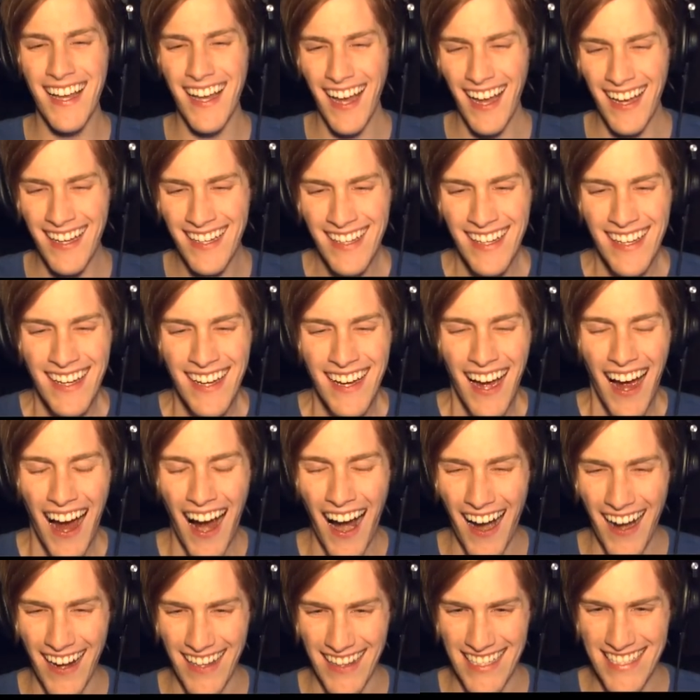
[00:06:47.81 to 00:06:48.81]
All
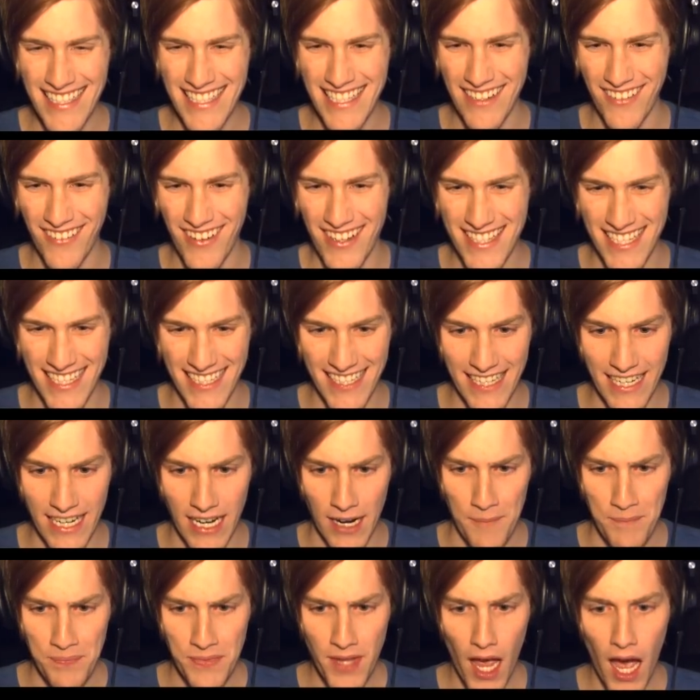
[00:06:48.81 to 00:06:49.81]
right, let's see what's in
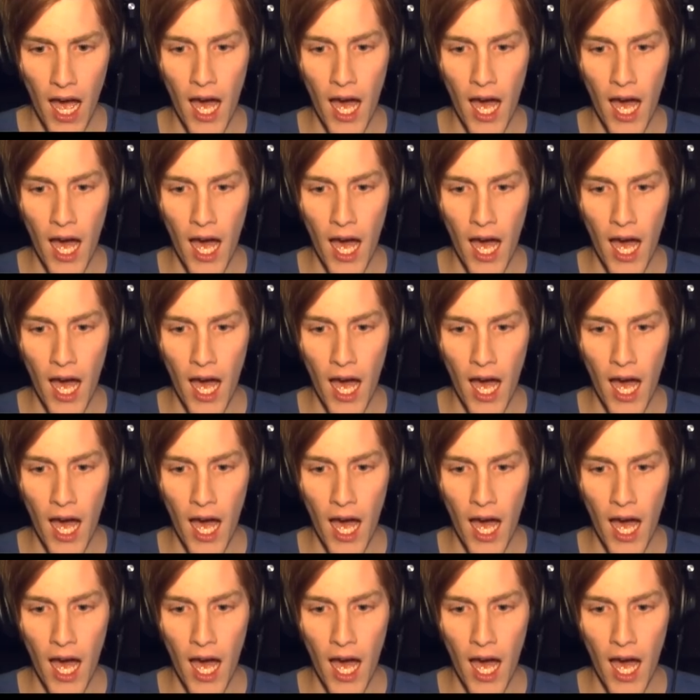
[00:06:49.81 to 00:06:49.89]
here.